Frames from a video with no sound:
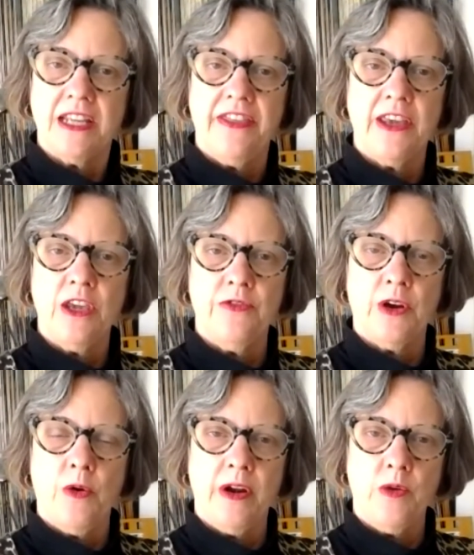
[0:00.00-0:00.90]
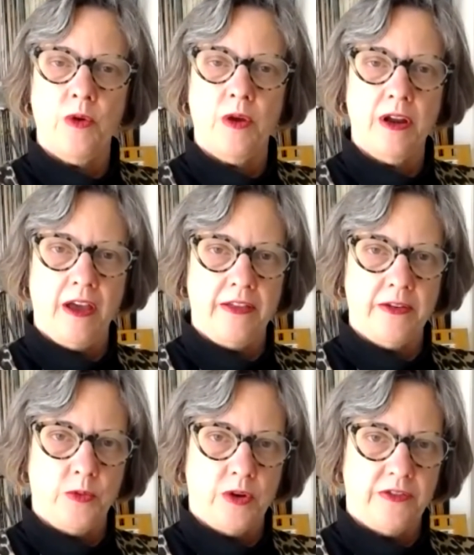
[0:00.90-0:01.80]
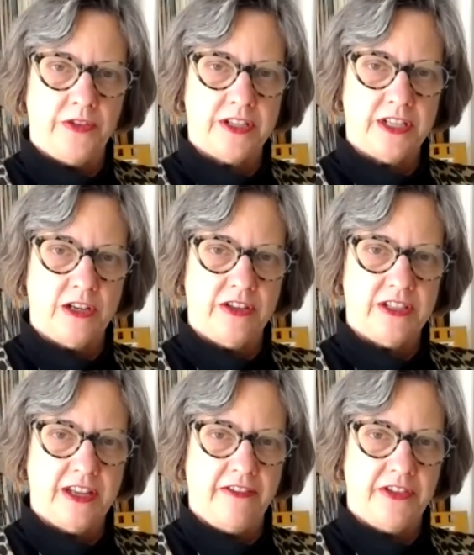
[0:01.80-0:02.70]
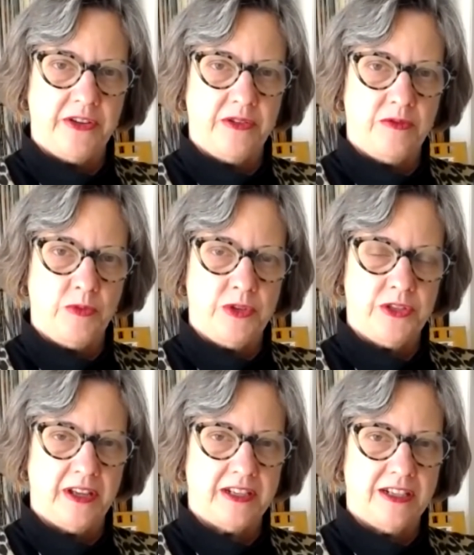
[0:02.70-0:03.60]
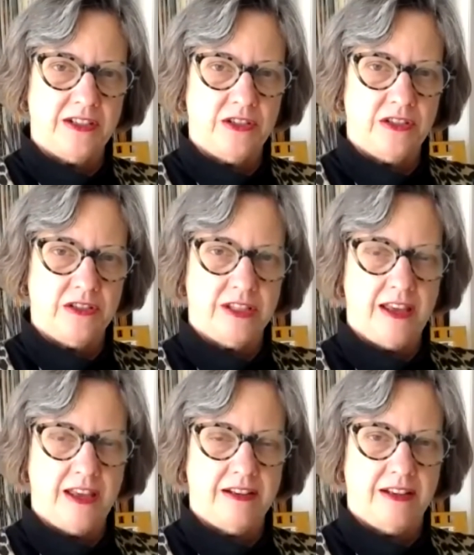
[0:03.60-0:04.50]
I think you've recorded one other work for us to hear this afternoon. Would you like to introduce that?